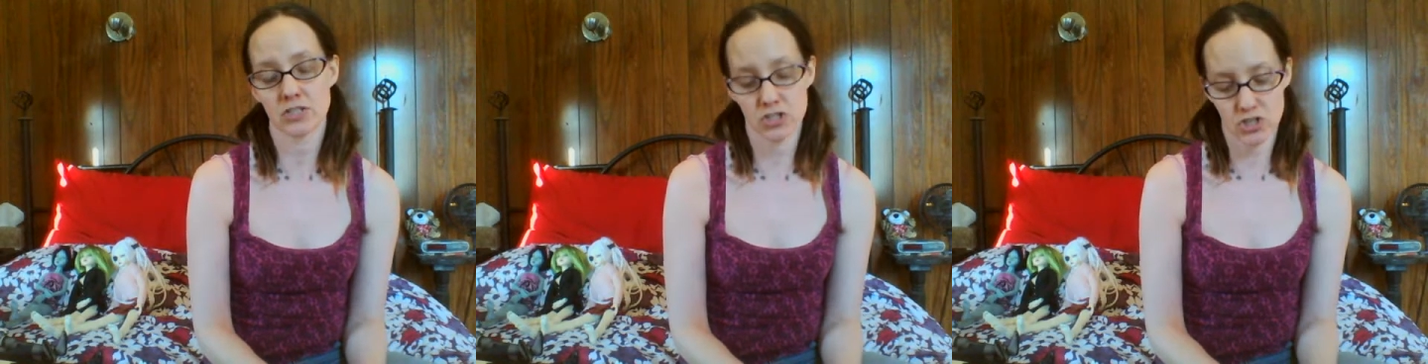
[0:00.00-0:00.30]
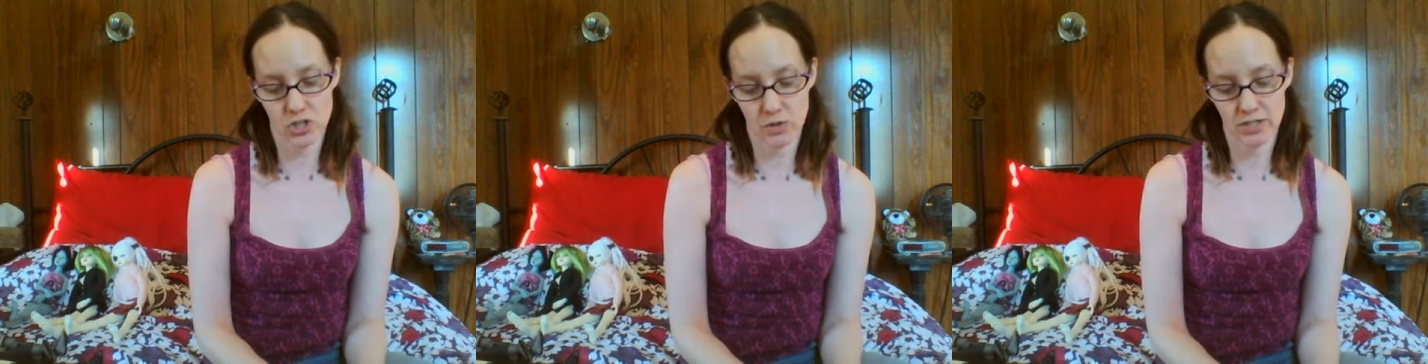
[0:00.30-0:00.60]

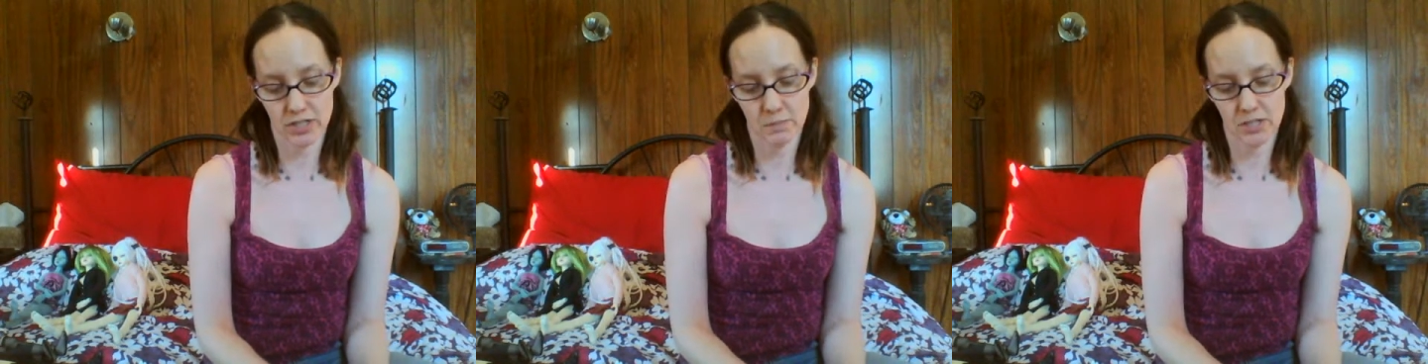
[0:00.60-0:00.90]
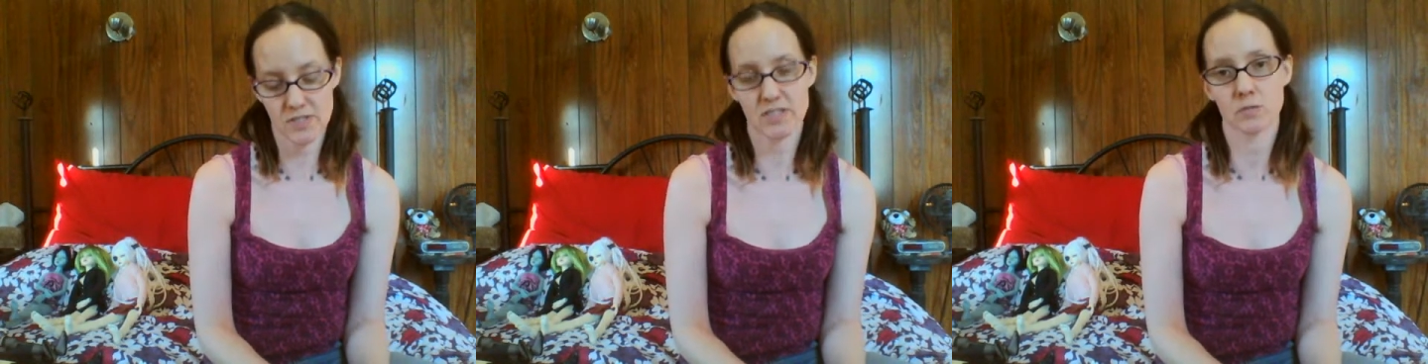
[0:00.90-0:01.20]
just showing a
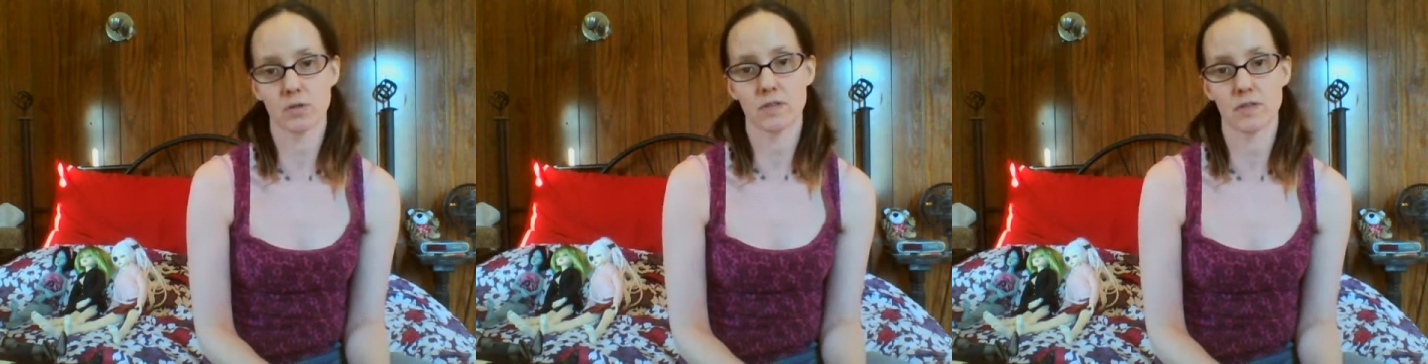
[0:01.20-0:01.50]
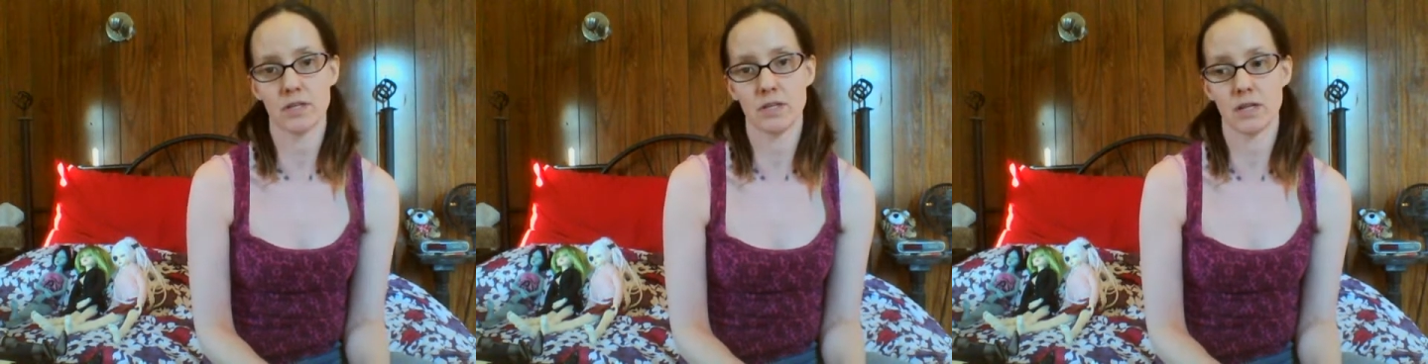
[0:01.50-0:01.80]
comparison with
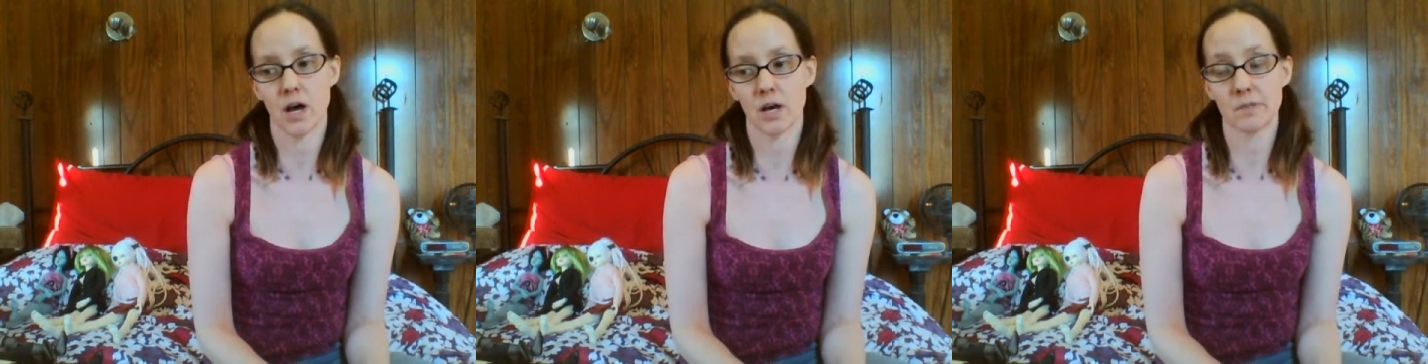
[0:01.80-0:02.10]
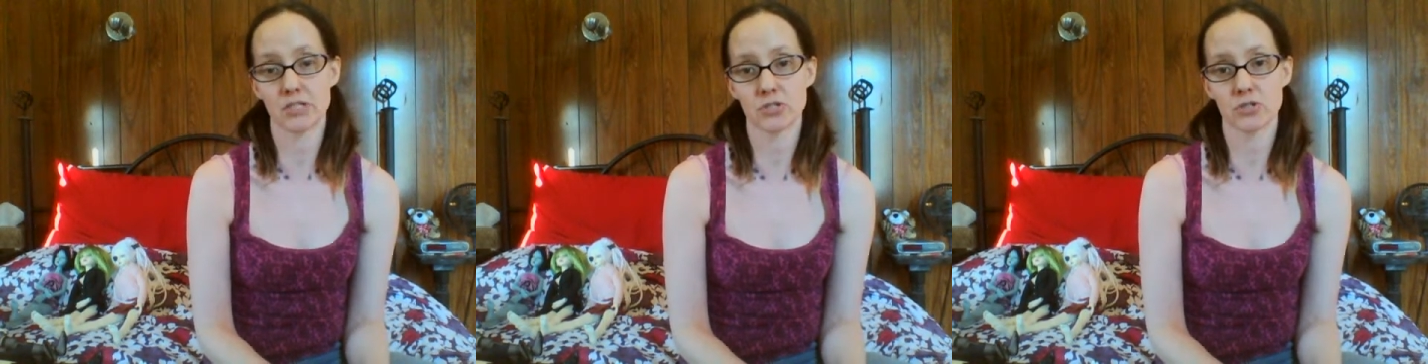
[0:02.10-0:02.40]
the
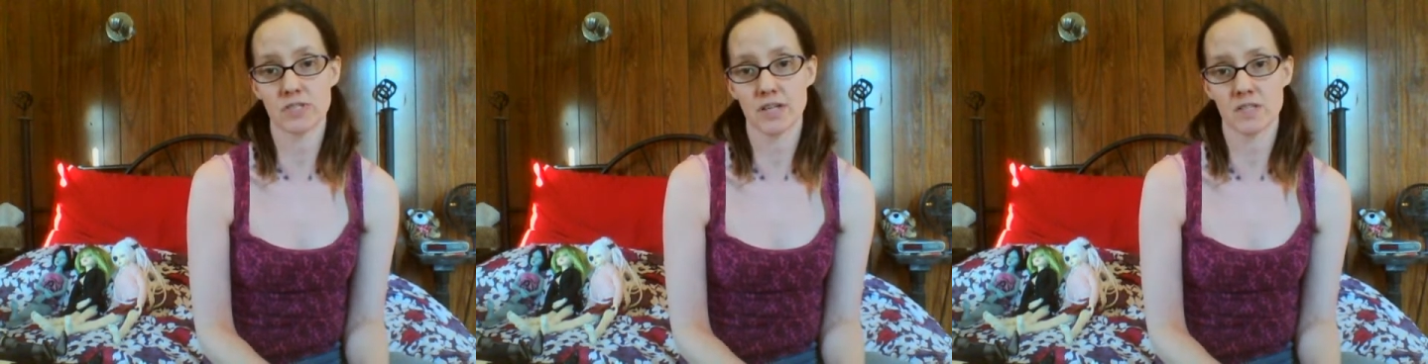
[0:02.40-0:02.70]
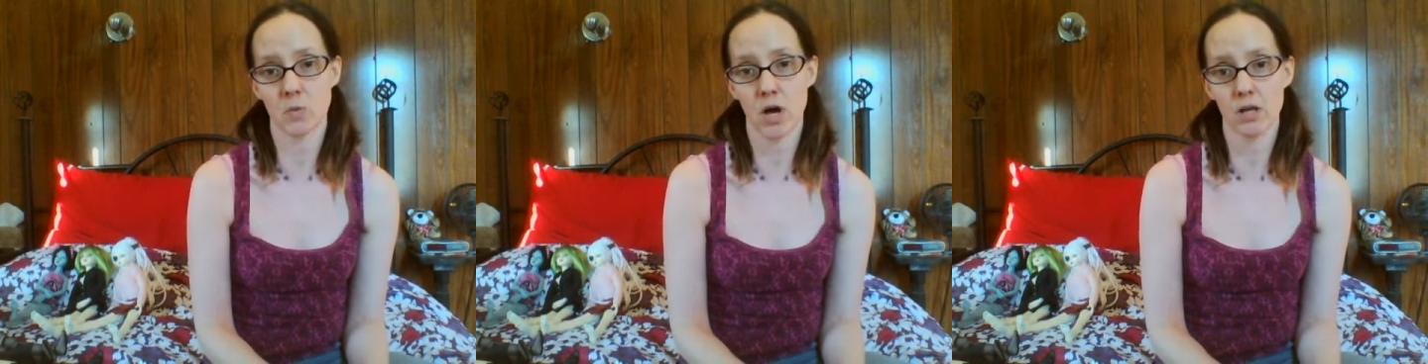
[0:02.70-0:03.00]
pictures
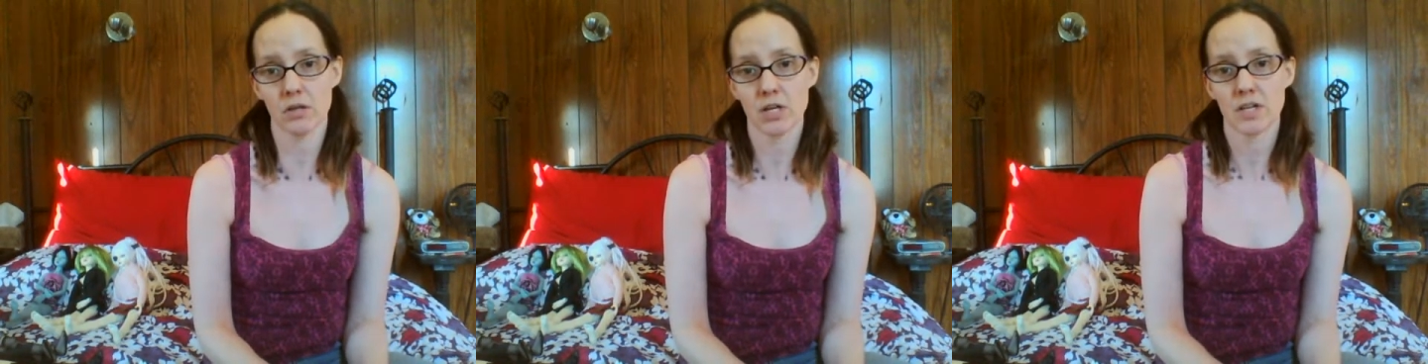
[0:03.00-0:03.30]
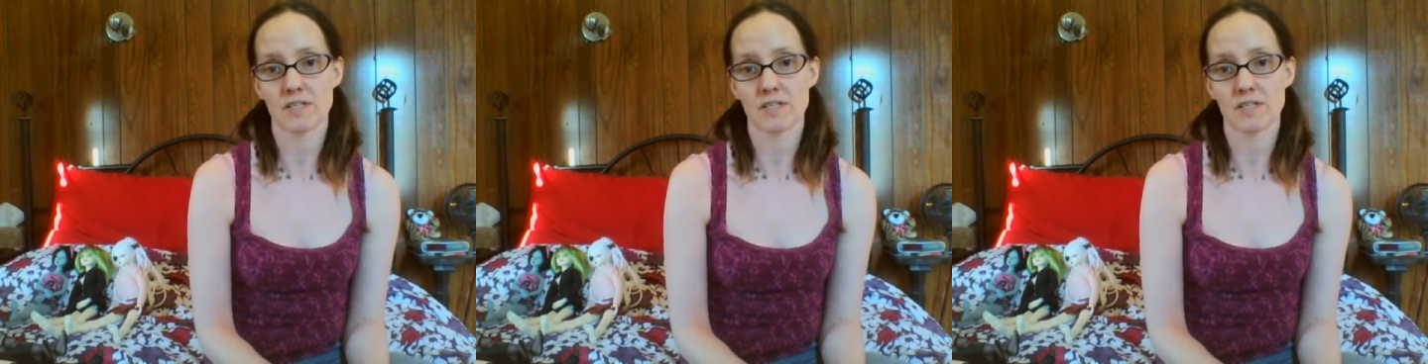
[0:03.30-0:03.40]
as well.